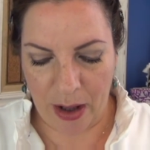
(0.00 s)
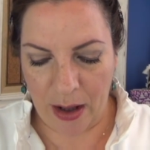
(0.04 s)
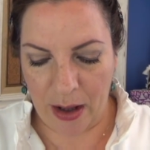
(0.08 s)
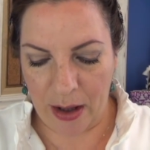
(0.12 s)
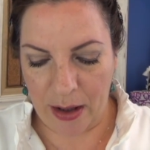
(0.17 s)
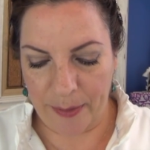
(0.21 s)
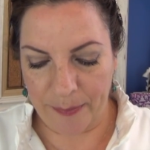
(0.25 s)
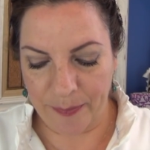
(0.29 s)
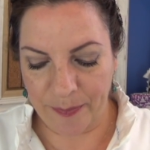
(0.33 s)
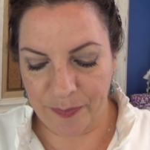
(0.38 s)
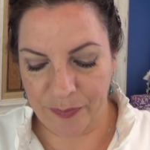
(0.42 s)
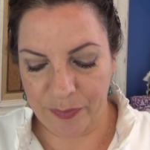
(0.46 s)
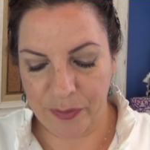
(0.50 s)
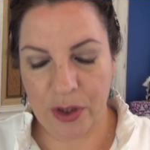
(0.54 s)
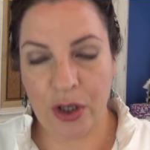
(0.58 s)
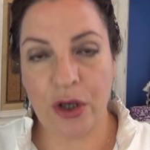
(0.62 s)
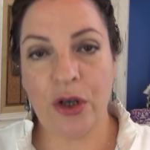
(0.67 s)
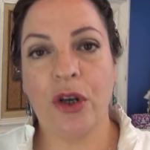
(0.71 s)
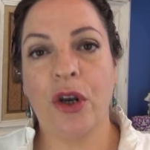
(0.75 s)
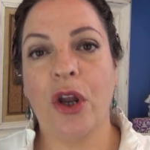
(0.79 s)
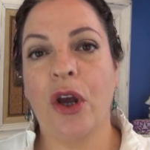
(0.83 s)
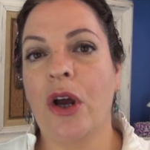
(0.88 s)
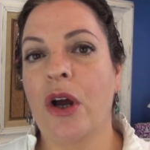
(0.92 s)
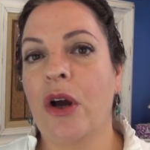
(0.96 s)
Um, you
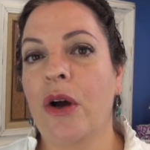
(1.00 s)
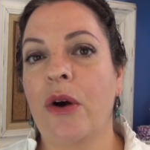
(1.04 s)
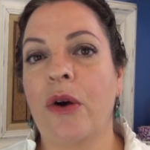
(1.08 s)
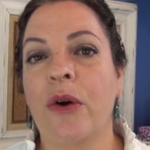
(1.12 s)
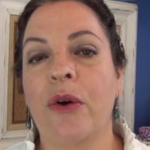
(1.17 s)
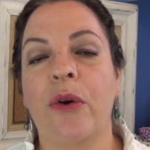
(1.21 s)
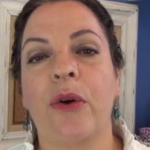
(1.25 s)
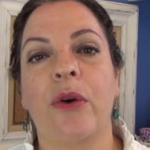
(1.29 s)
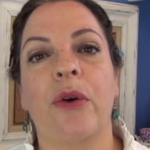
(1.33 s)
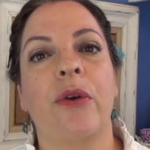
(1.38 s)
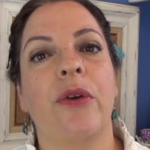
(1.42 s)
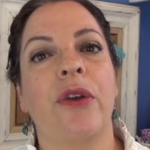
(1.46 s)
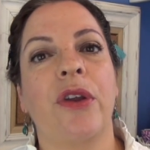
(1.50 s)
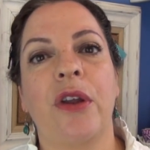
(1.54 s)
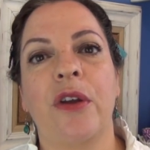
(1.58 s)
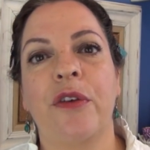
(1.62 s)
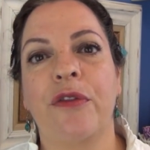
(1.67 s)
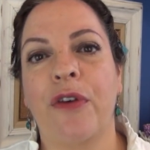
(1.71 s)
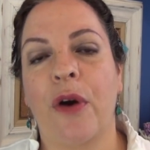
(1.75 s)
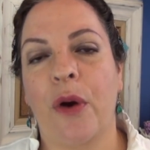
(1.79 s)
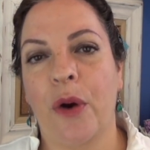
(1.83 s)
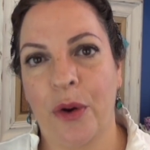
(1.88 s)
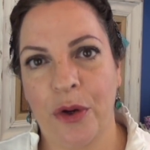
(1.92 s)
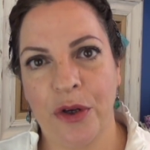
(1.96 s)
know,
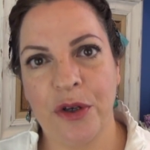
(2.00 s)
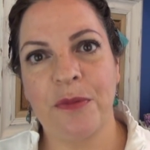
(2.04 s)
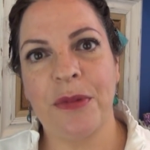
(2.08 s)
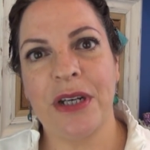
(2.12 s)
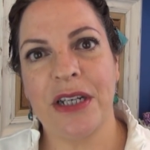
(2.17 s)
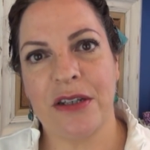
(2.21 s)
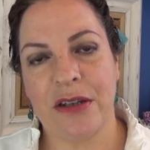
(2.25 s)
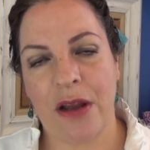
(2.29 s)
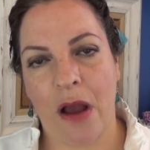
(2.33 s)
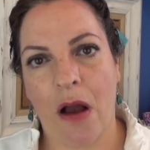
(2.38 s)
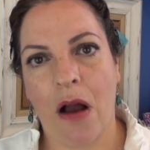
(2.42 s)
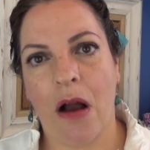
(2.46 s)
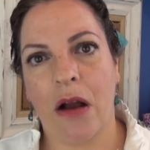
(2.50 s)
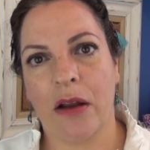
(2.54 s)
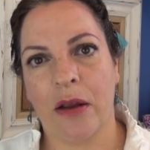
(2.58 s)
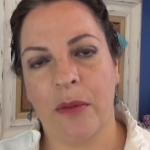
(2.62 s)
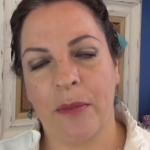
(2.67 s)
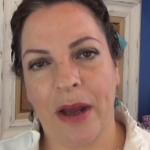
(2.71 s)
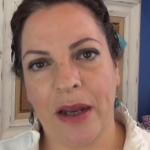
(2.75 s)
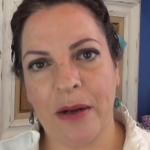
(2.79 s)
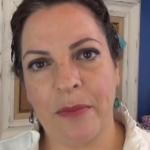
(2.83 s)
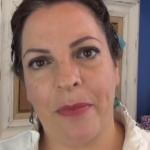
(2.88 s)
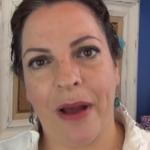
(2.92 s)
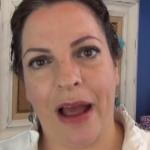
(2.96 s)
you've heard me talk
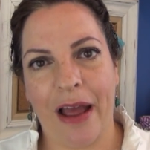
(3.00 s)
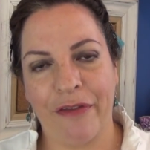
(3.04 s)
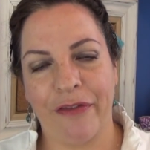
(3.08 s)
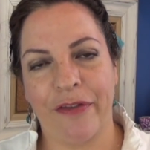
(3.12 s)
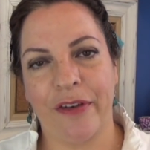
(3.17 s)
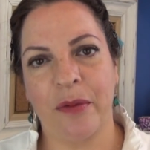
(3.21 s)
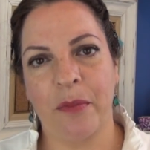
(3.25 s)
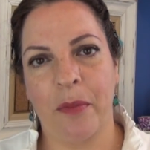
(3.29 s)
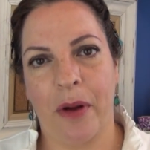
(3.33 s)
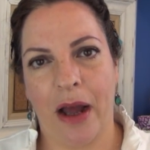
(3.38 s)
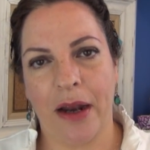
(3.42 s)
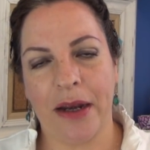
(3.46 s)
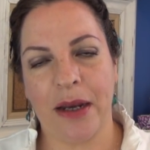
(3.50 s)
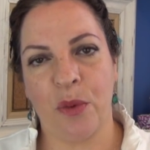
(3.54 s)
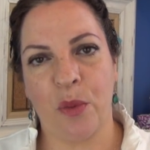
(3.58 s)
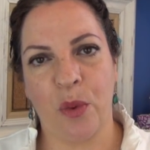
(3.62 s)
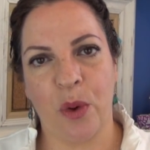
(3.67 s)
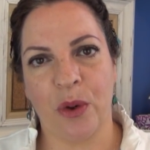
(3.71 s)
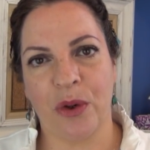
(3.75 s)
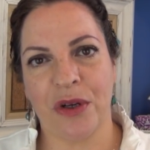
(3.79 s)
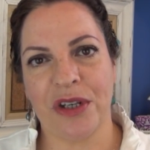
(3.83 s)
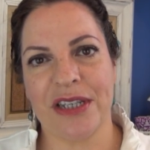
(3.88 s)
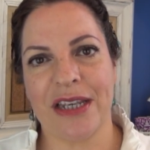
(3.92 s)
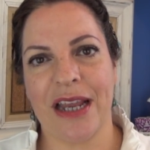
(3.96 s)
about Bath and Body
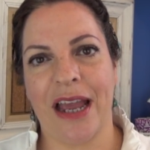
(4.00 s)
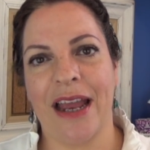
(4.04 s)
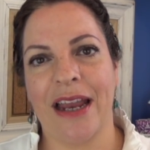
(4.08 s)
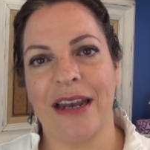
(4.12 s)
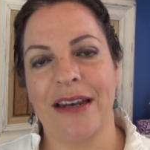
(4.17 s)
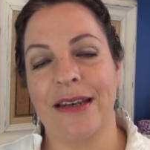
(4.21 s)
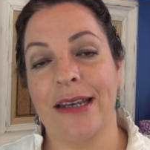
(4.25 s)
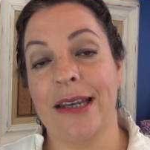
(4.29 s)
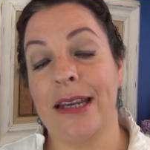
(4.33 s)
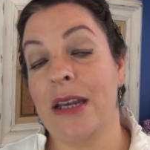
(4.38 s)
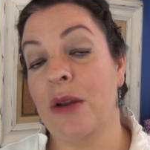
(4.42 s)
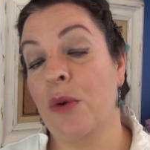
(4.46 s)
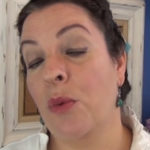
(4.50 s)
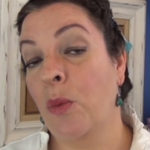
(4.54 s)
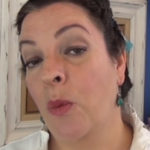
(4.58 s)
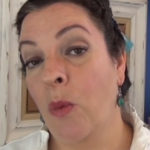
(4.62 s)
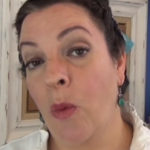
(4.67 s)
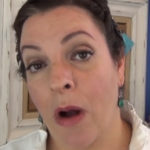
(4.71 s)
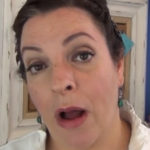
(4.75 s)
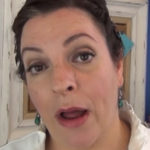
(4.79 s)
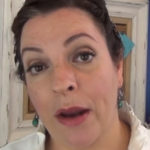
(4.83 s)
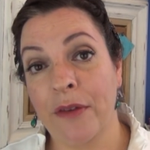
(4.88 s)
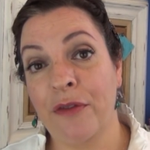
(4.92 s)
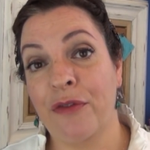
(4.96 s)
Works and the
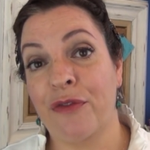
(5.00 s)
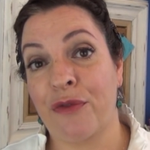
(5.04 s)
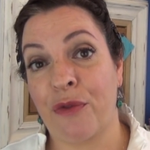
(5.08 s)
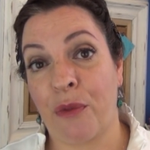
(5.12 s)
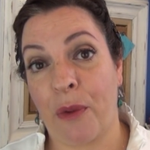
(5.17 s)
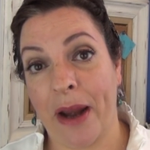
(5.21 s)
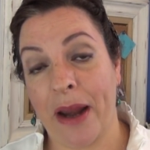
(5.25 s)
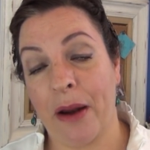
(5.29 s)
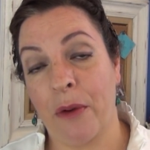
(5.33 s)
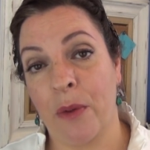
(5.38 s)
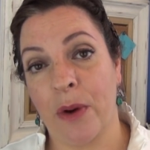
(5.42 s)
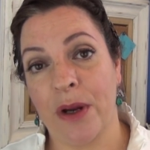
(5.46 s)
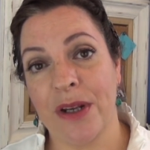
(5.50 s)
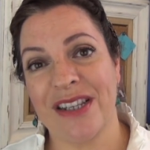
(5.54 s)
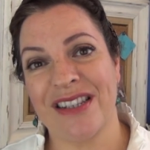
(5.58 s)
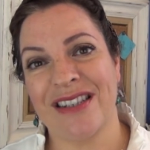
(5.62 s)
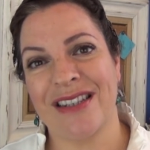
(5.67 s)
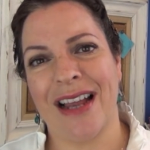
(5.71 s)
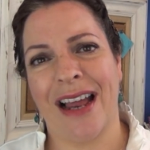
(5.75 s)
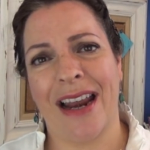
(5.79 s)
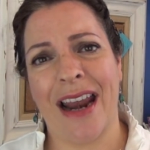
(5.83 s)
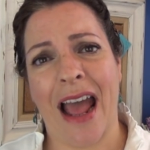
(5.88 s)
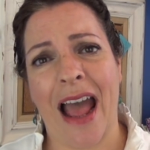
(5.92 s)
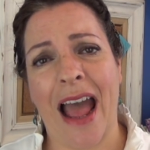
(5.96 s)
warm fragrance
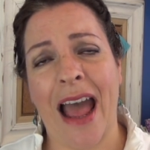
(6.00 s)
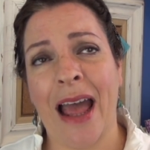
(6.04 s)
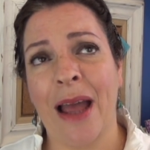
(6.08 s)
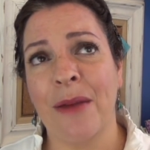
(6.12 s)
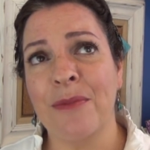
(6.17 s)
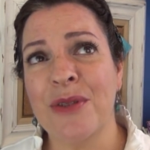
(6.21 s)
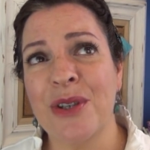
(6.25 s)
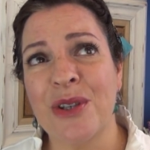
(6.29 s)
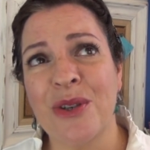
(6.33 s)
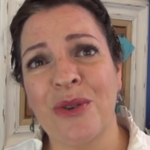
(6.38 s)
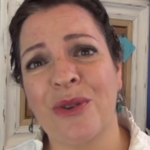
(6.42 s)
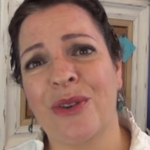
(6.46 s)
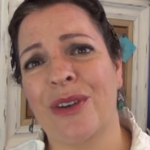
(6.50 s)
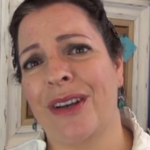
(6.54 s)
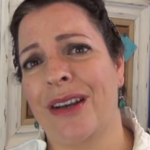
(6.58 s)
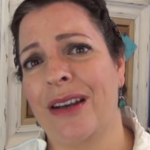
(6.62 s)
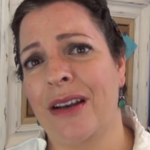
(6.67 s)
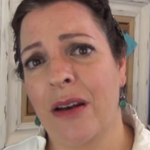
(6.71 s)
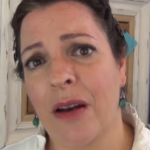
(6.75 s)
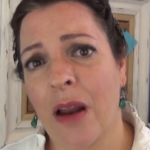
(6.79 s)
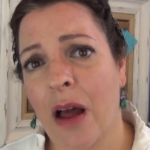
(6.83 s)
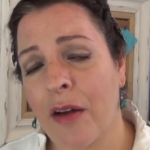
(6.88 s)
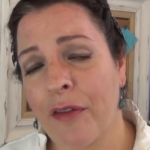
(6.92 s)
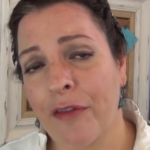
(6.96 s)
that I absolutely
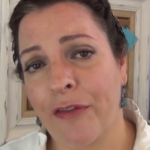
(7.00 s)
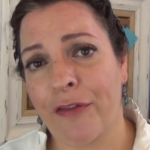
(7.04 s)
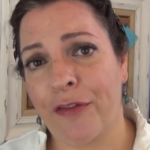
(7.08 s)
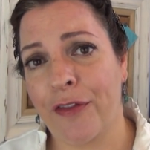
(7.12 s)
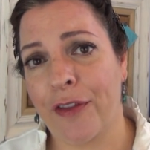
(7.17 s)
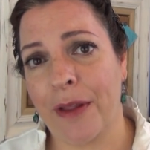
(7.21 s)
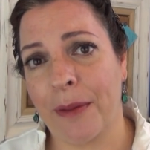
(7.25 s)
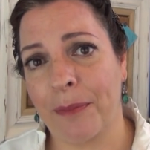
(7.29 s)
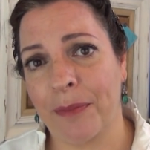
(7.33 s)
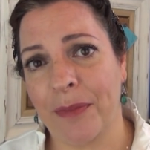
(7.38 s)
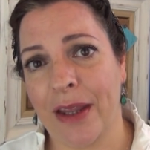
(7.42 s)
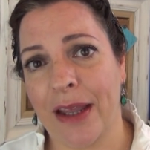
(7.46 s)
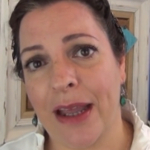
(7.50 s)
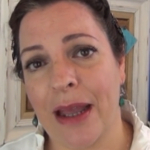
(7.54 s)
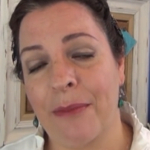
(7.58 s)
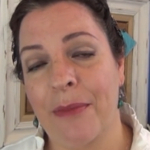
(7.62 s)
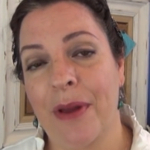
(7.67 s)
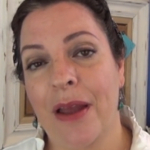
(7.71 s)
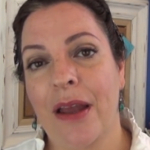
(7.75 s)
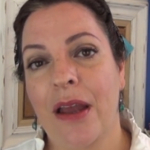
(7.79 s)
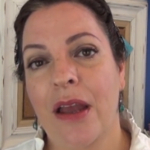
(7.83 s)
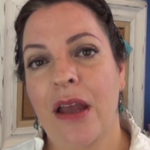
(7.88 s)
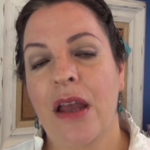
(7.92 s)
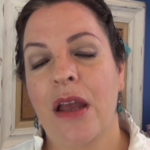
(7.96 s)
love from
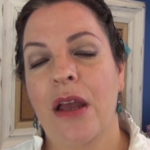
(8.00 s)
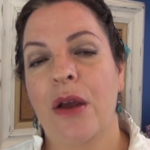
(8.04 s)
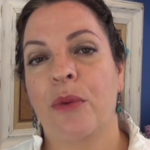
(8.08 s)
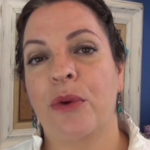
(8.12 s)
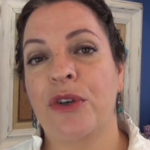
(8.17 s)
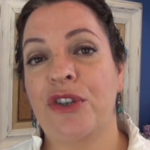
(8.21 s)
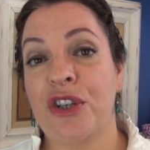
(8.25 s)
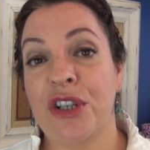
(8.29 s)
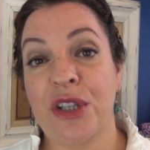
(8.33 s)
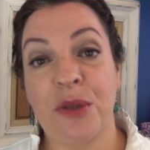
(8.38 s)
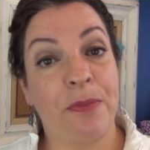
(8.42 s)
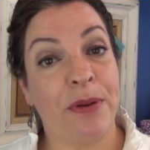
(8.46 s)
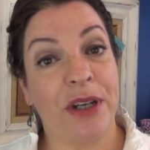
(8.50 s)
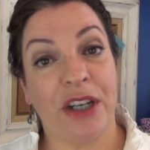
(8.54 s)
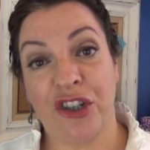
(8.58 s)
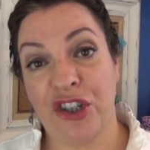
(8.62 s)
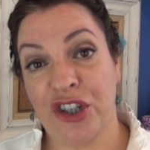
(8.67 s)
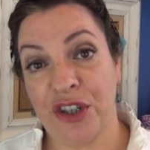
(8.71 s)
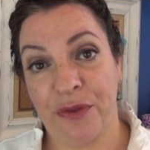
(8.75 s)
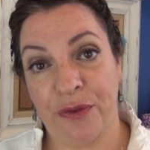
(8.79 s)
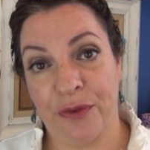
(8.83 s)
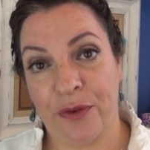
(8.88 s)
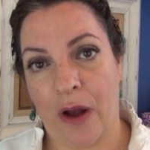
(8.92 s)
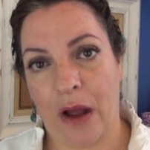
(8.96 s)
them, which is Pink
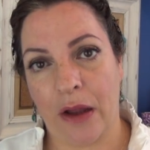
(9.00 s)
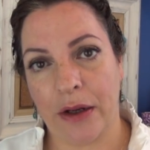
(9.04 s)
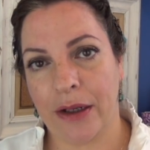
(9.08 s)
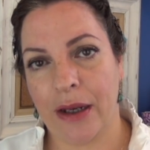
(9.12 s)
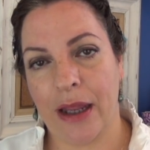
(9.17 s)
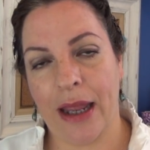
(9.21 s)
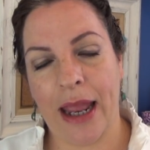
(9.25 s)
Chiffon.